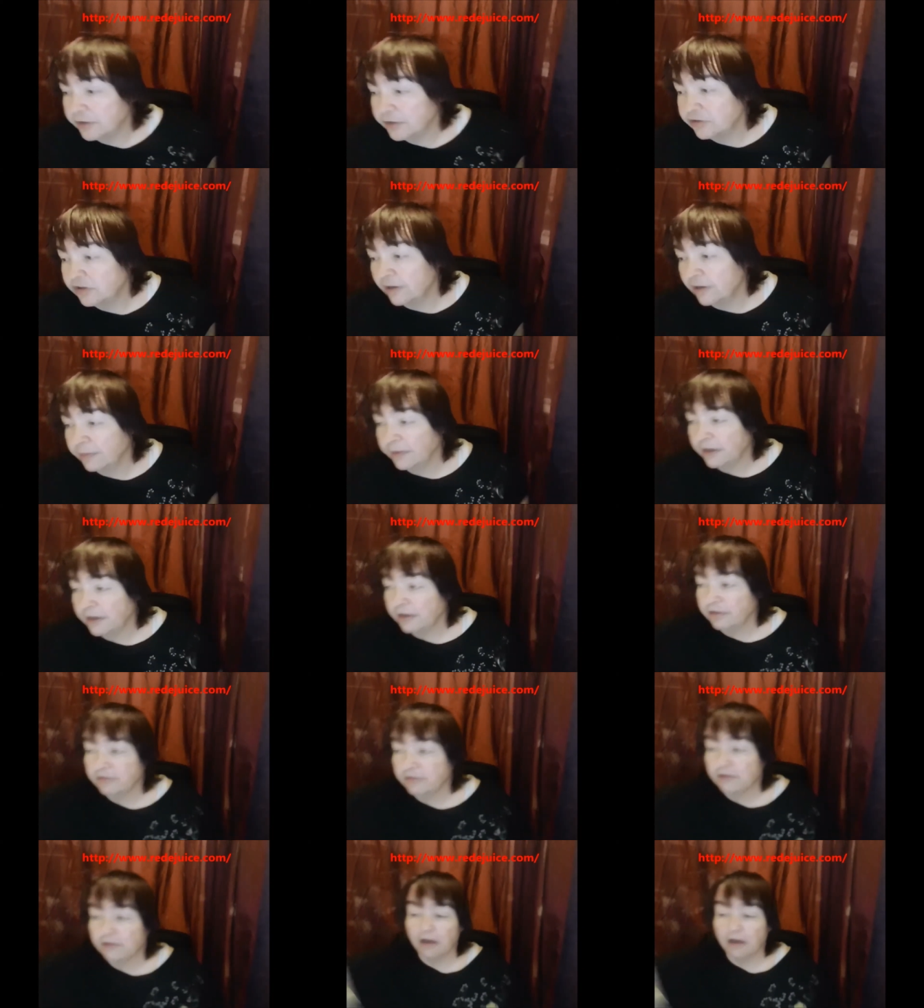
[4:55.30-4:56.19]
my
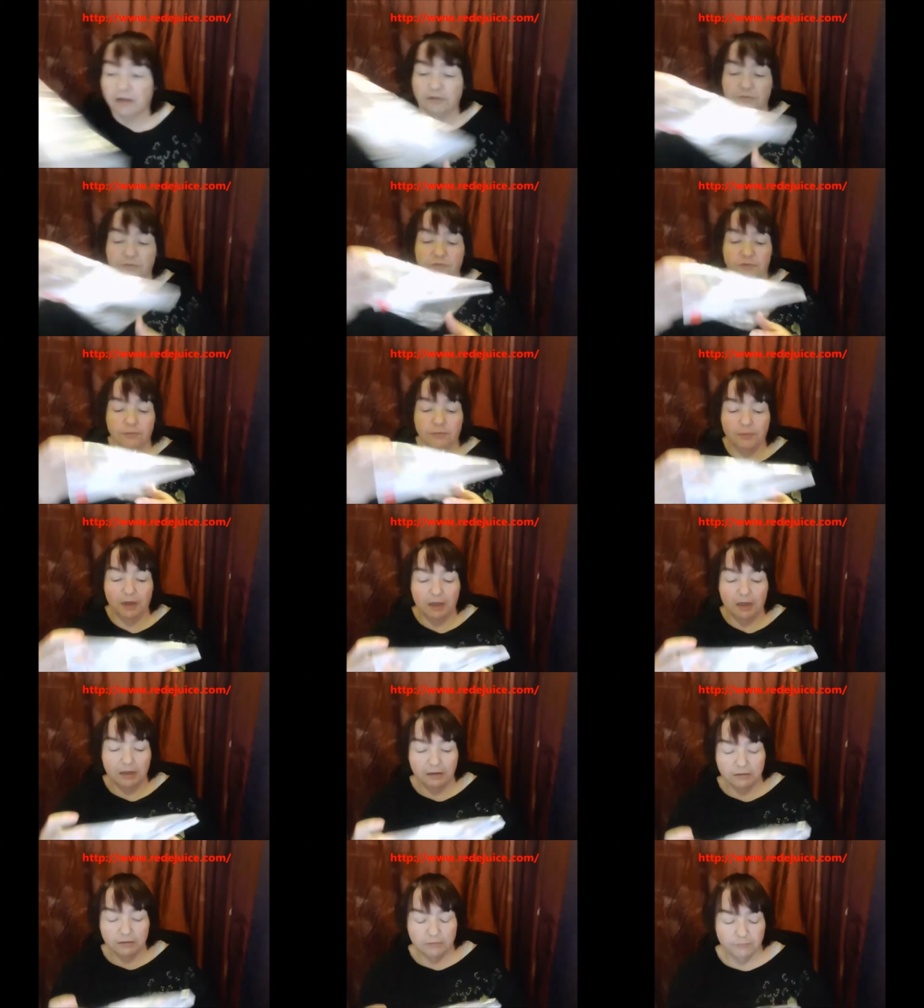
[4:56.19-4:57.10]
Japanese cotton for
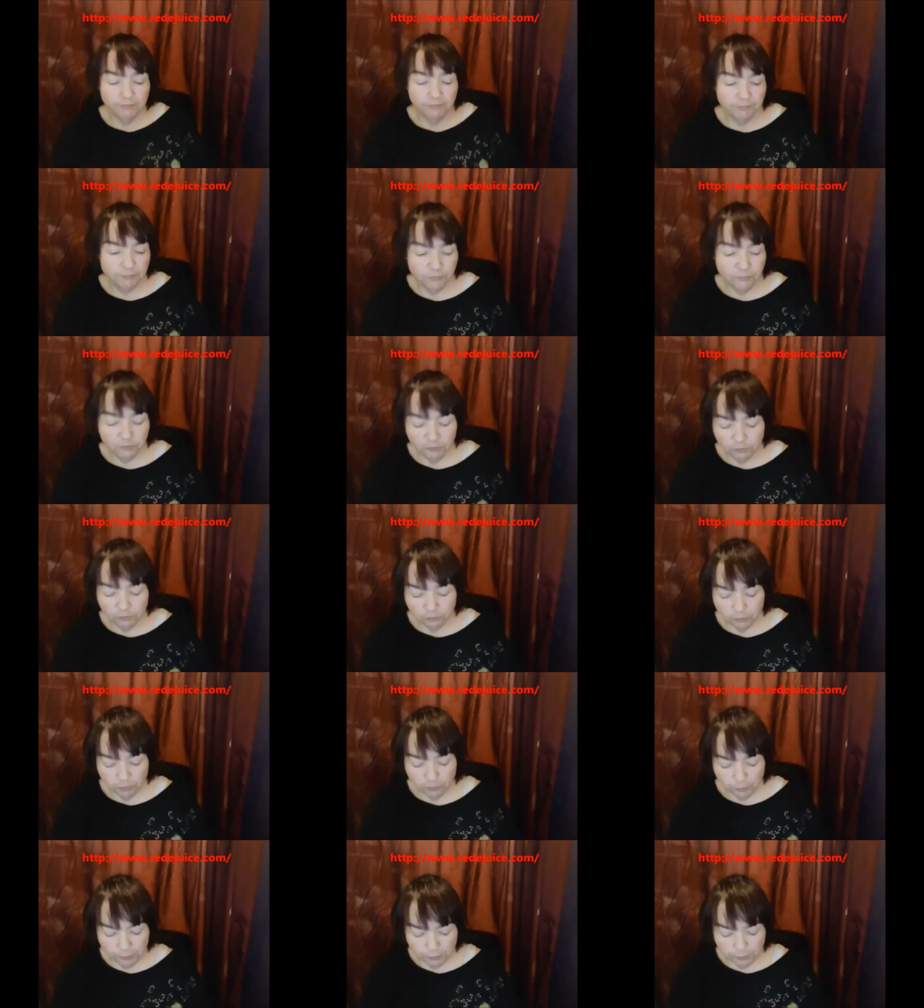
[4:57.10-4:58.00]
my
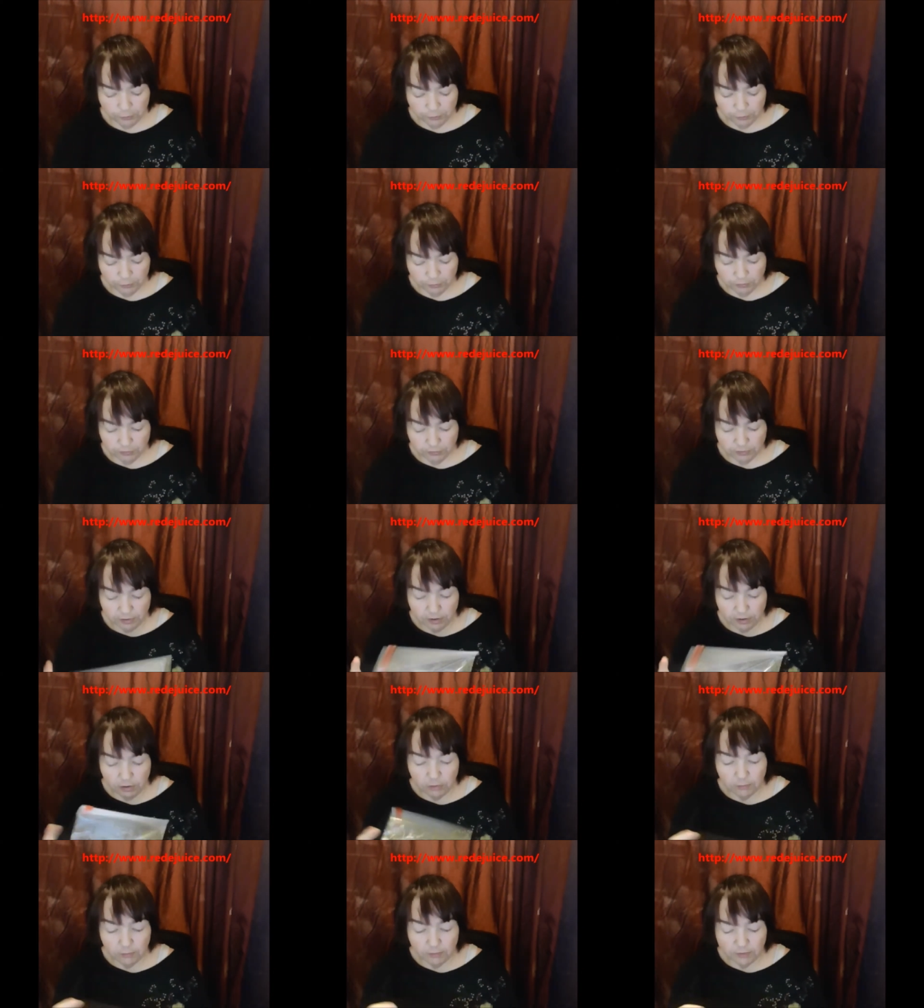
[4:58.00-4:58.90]
drippers and a
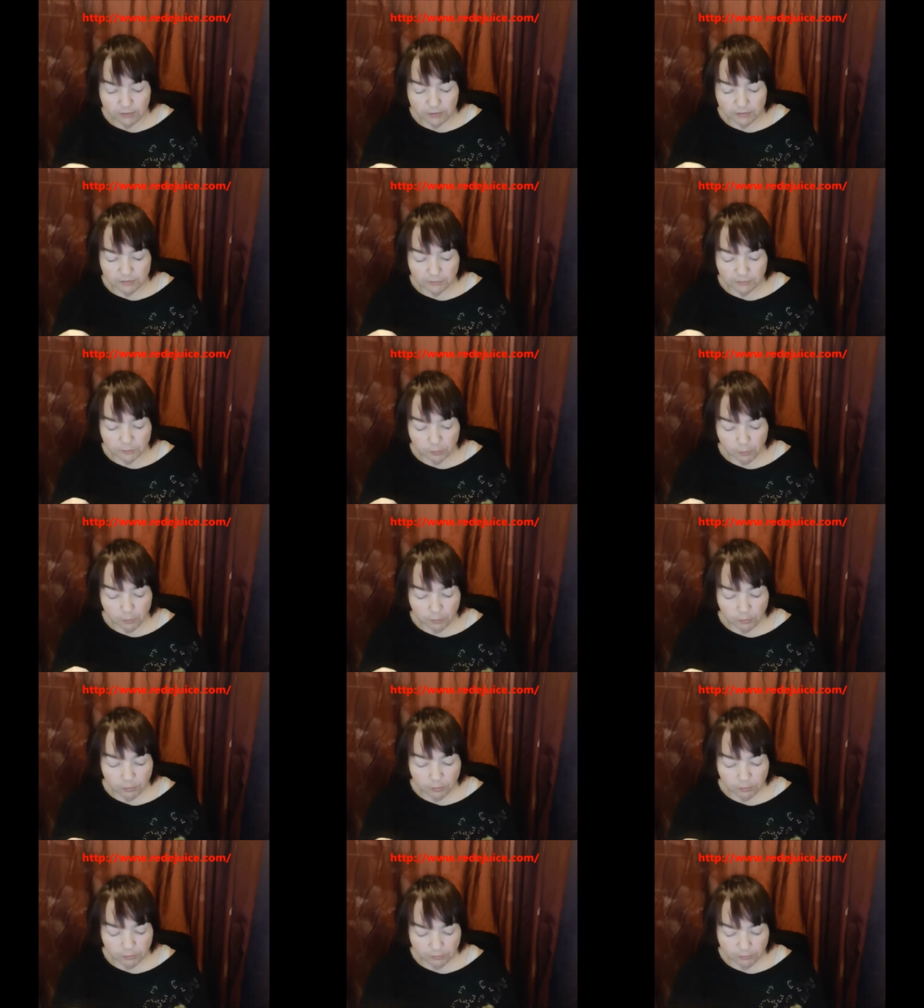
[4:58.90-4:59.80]
whole bunch of
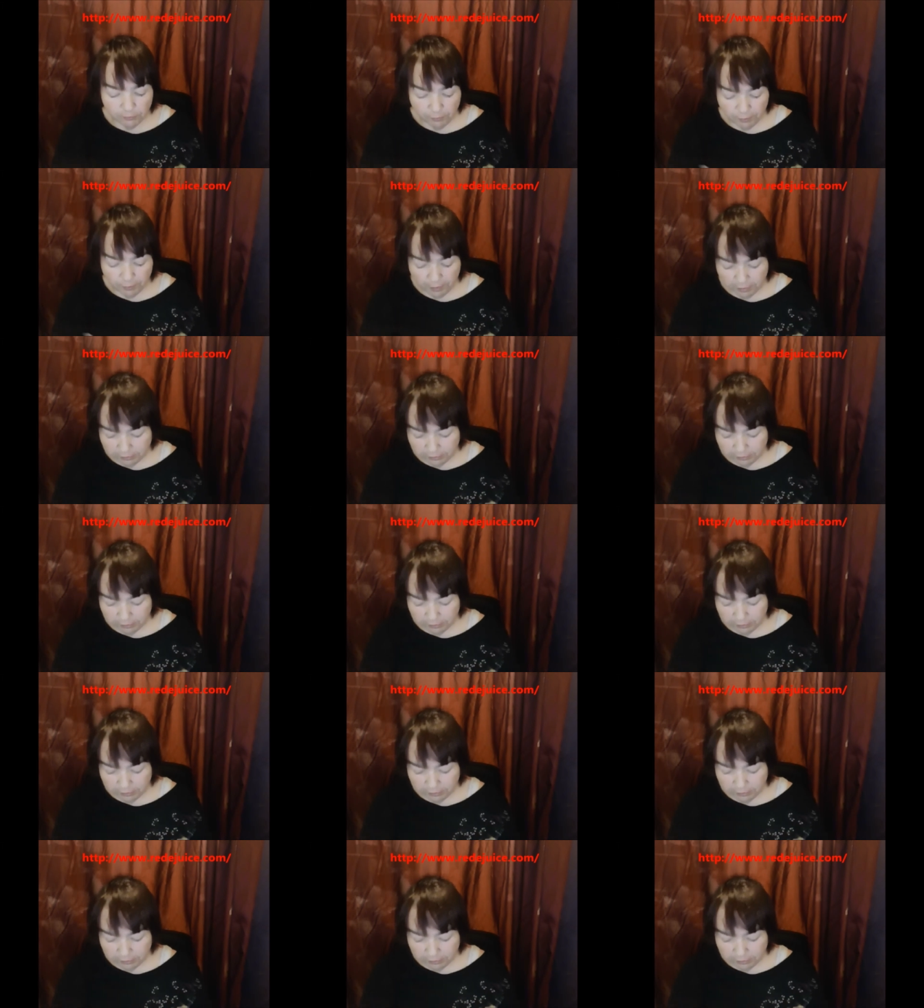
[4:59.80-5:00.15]
tools for my